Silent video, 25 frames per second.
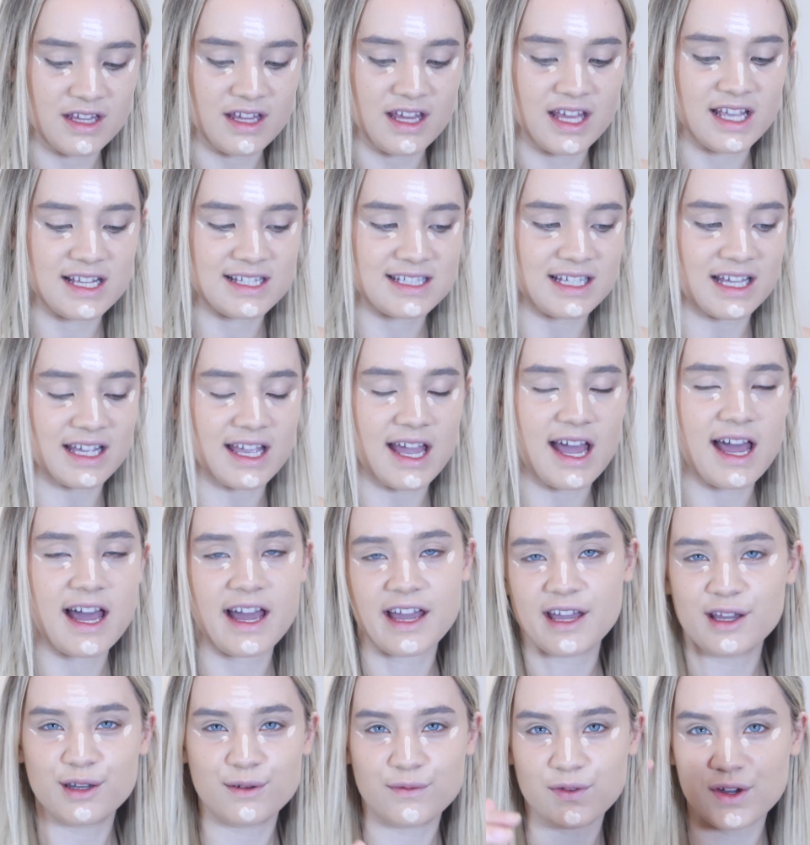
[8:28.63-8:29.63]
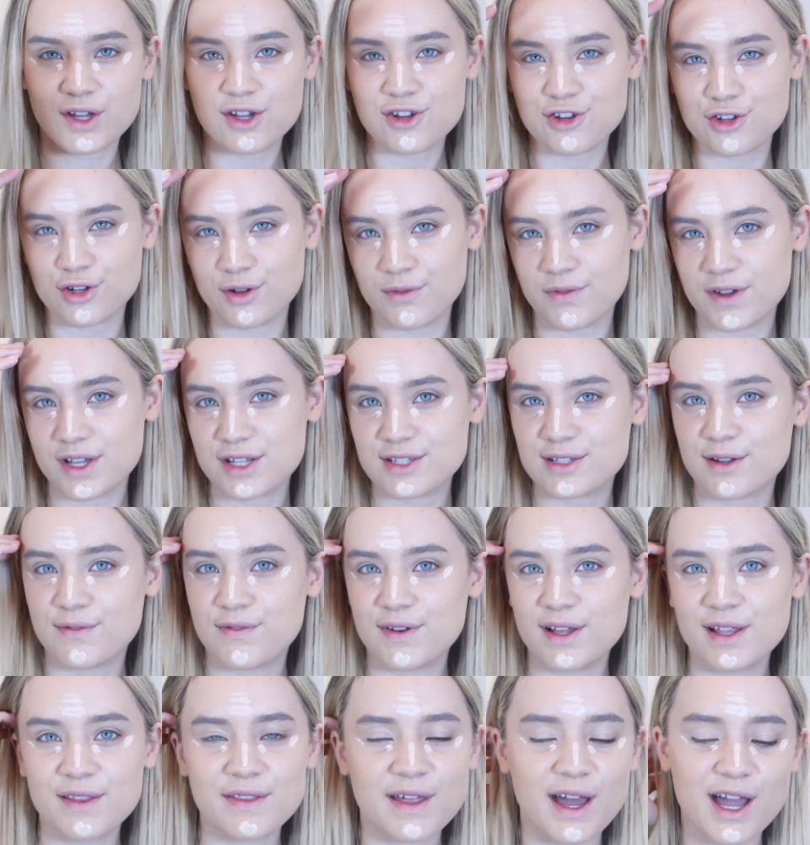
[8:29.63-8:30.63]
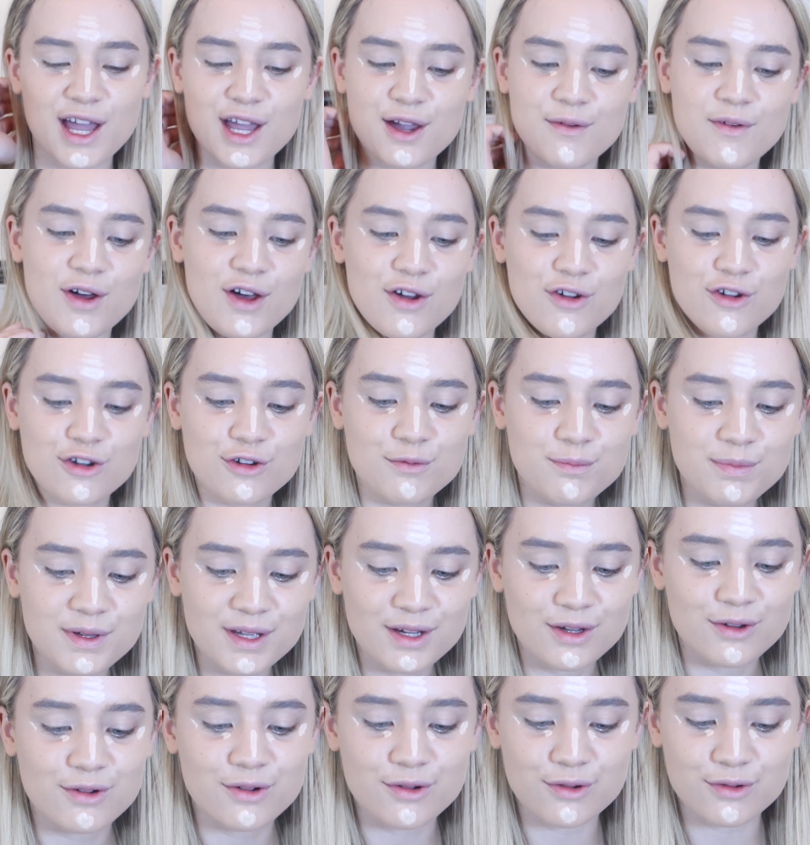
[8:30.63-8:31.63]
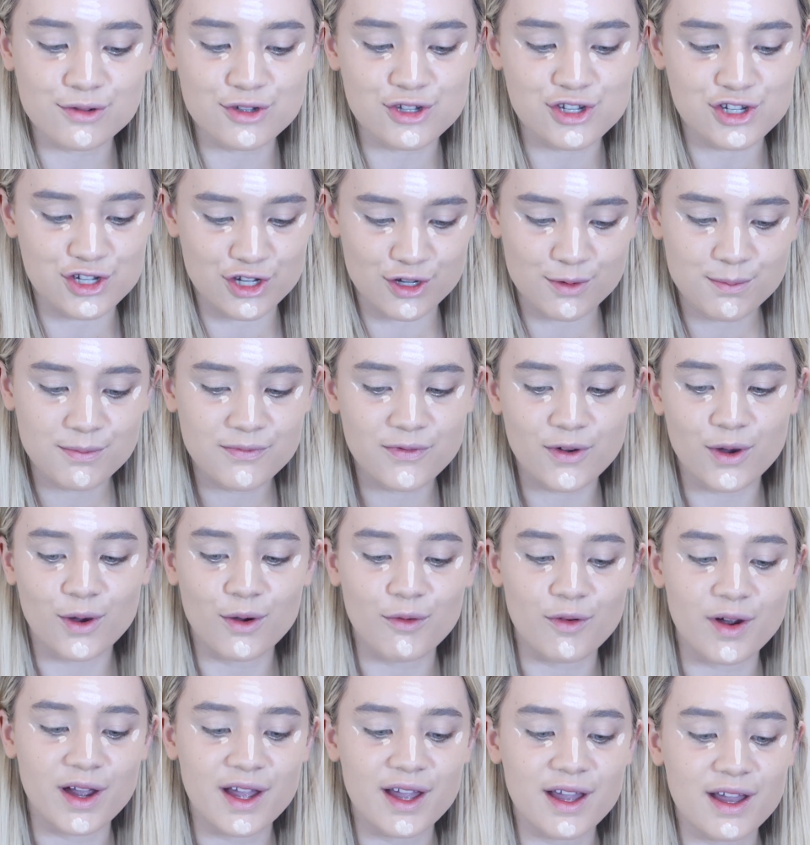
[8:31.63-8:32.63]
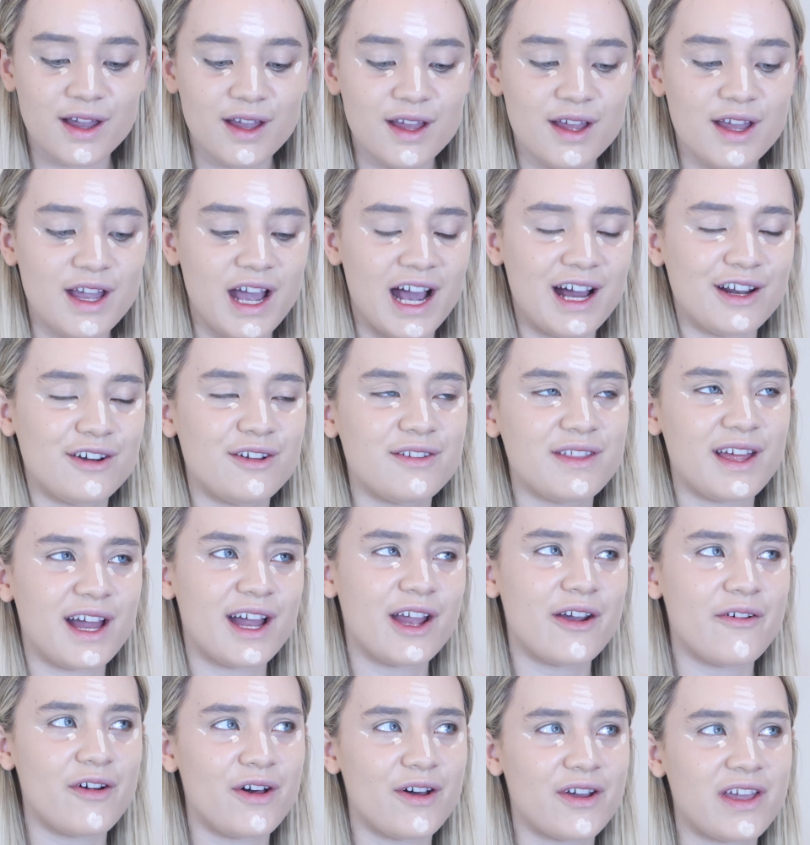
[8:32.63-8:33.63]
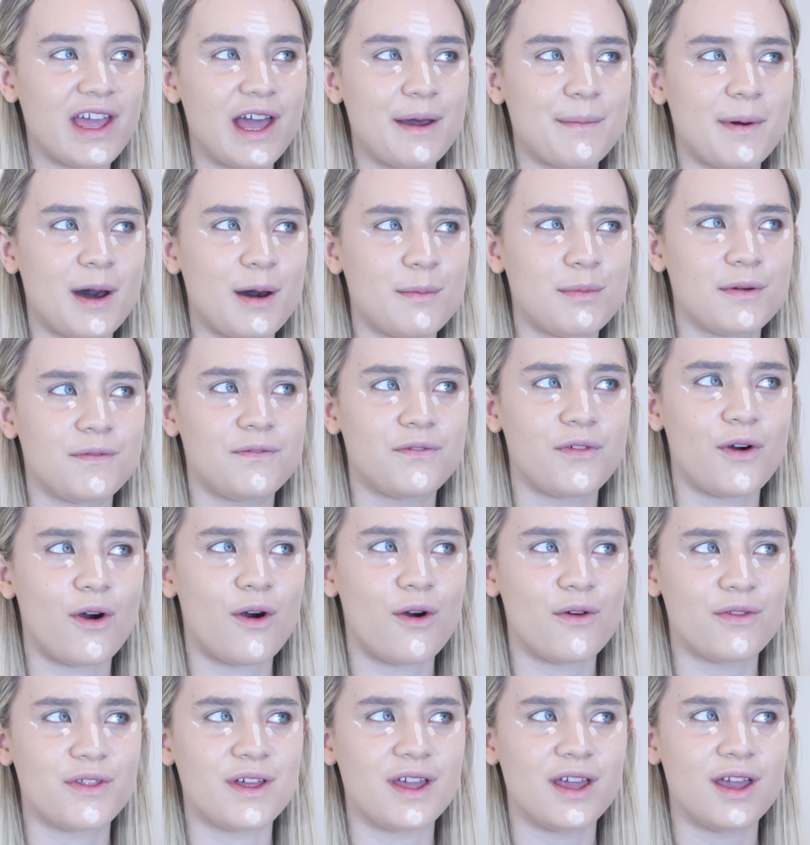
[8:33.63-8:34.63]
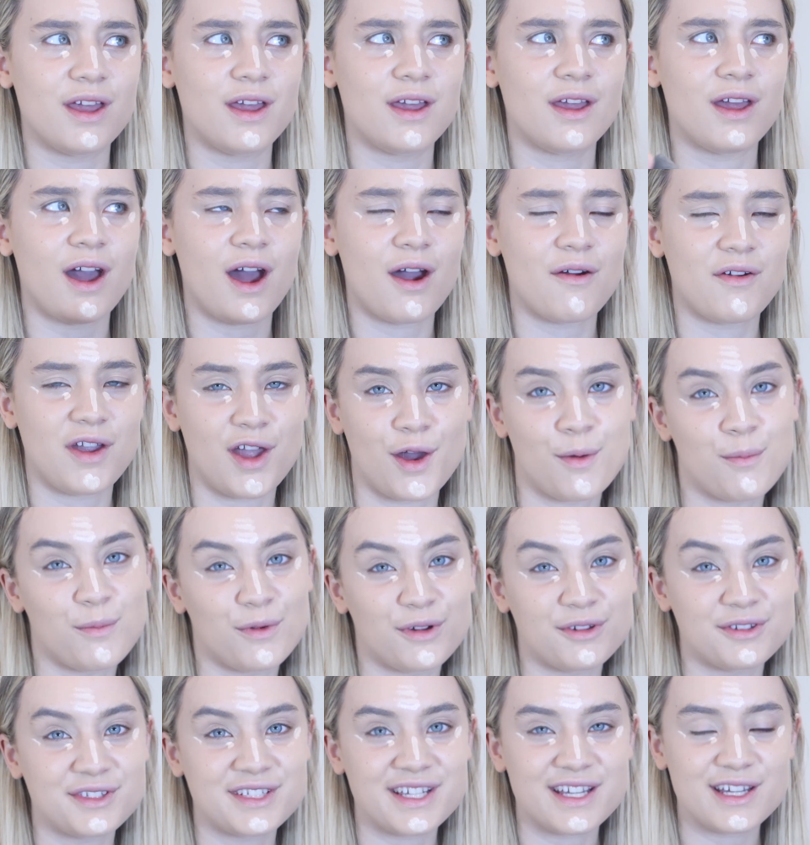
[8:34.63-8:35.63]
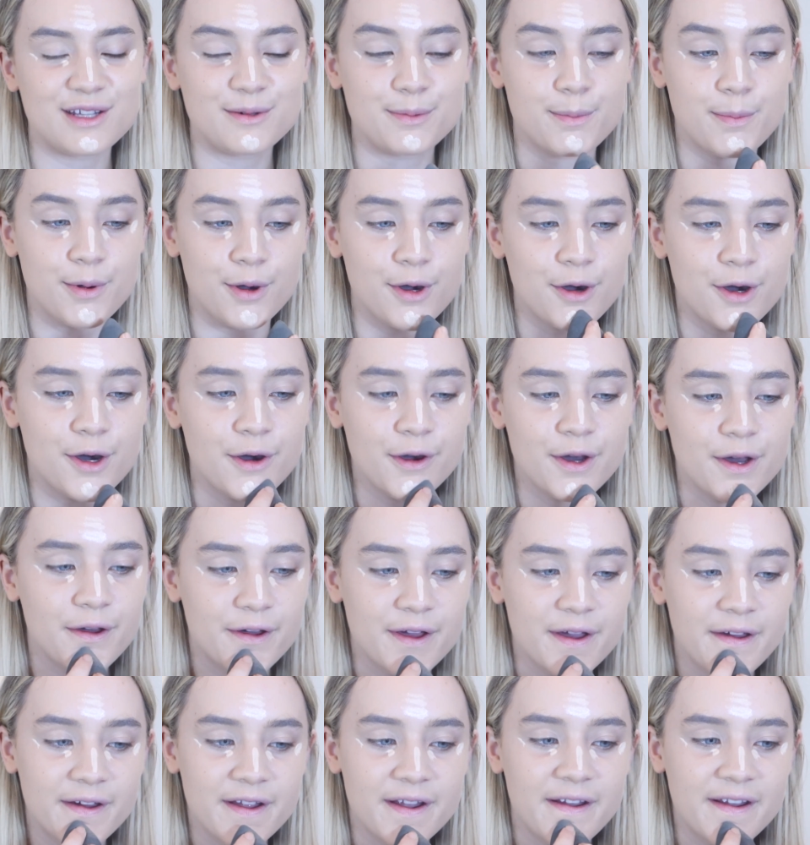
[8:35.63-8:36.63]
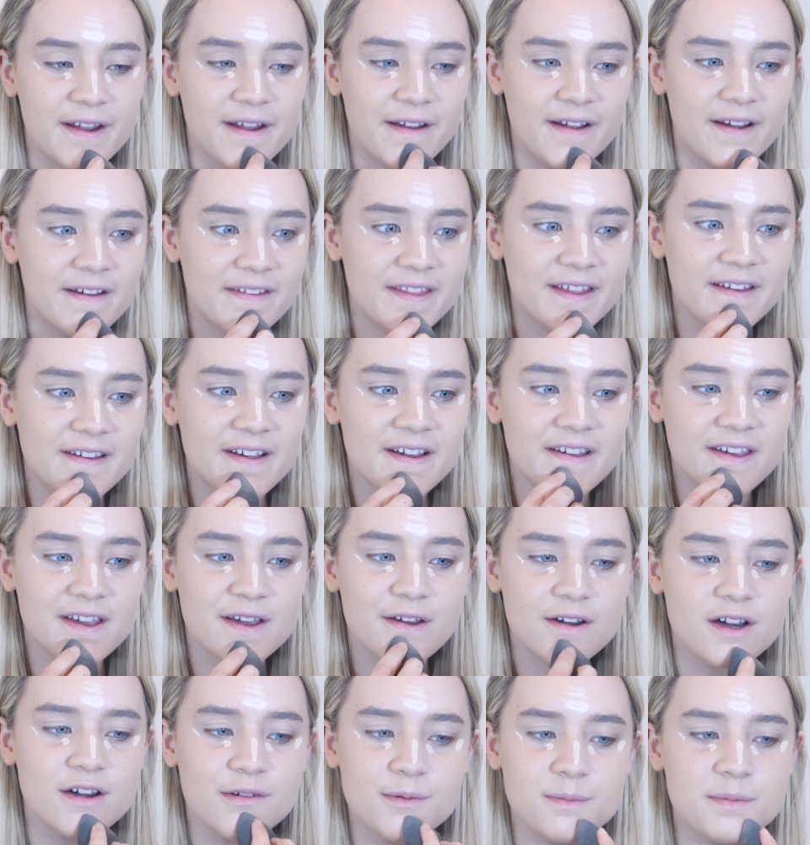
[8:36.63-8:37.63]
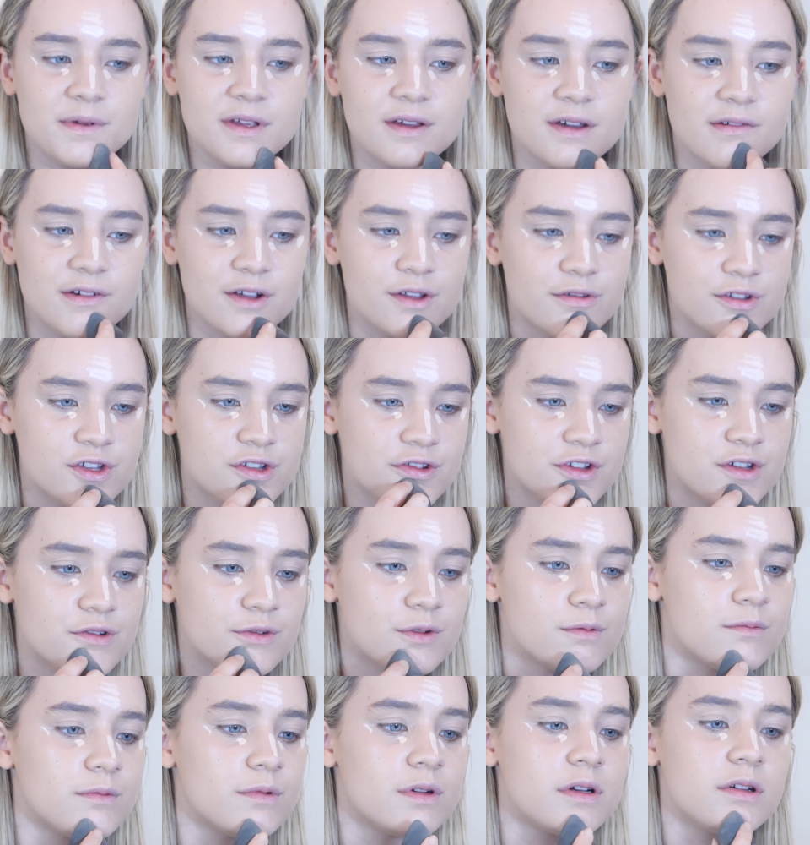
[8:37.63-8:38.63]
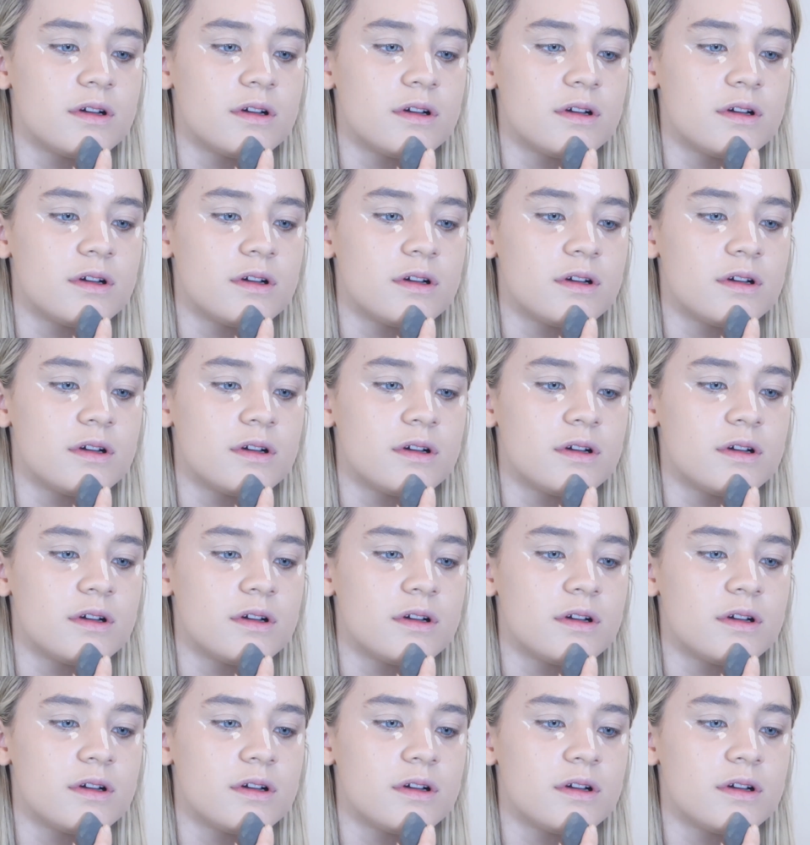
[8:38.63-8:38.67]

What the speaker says: It's like a high-end version of it. So I feel like the IRL could be a good dupe for it. I know the IRL came out before the REM one did, but I feel like it could be a good dupe.